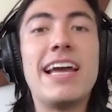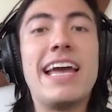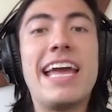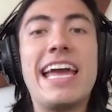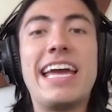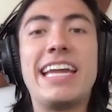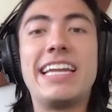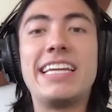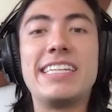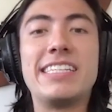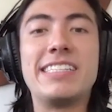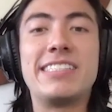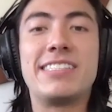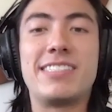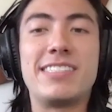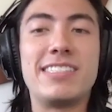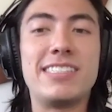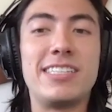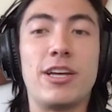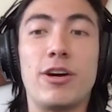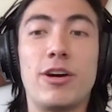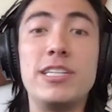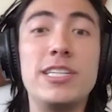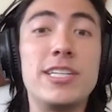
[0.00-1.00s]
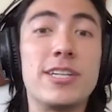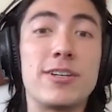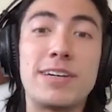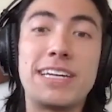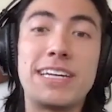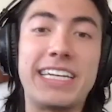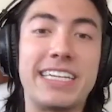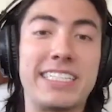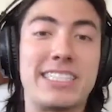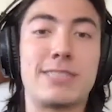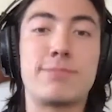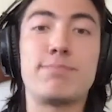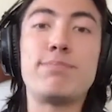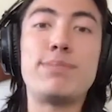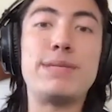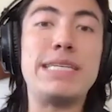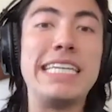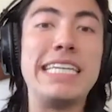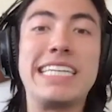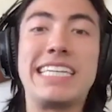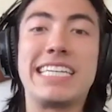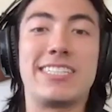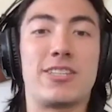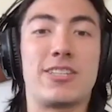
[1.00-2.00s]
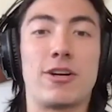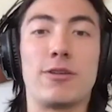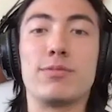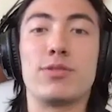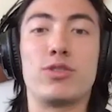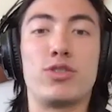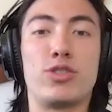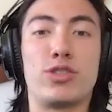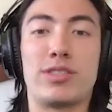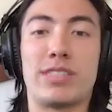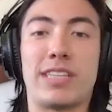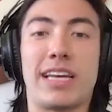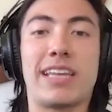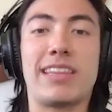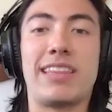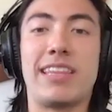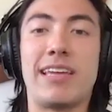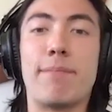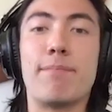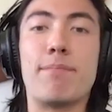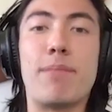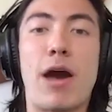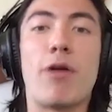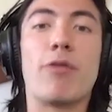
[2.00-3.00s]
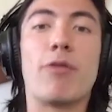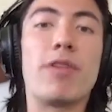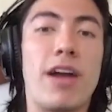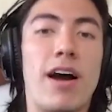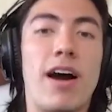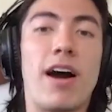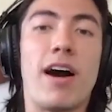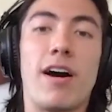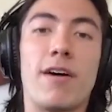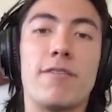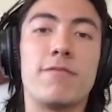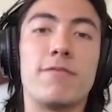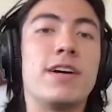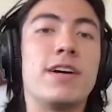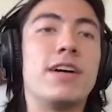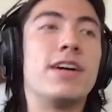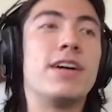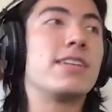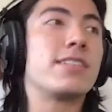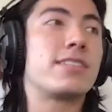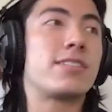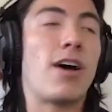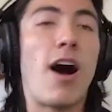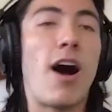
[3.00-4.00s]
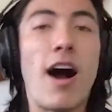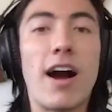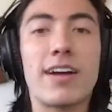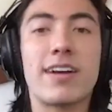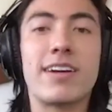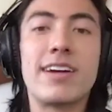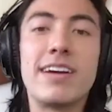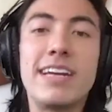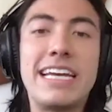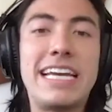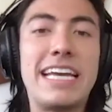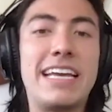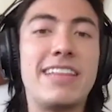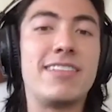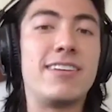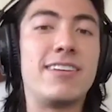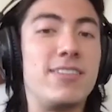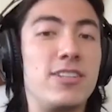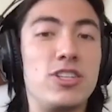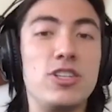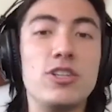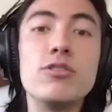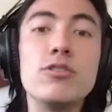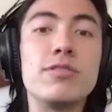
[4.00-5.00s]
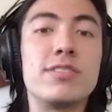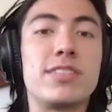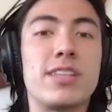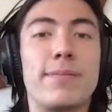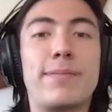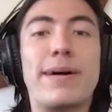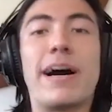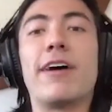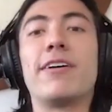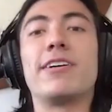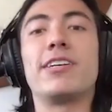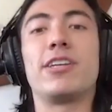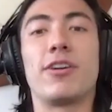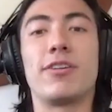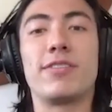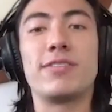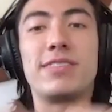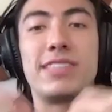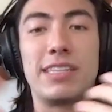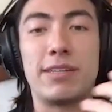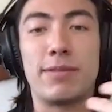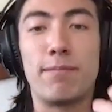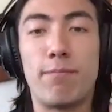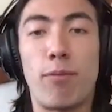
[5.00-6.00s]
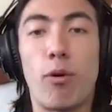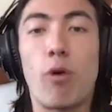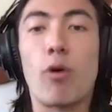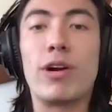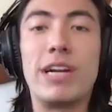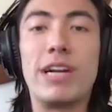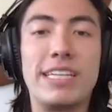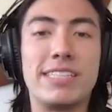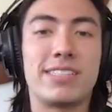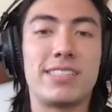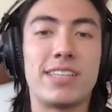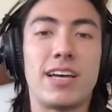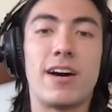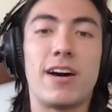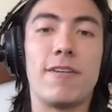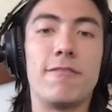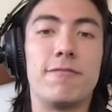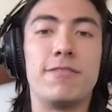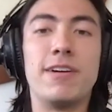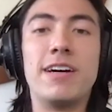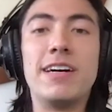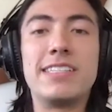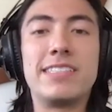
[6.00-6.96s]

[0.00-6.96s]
It is, nearing its peak in terms of just like the amount of talk in the news about, the importance of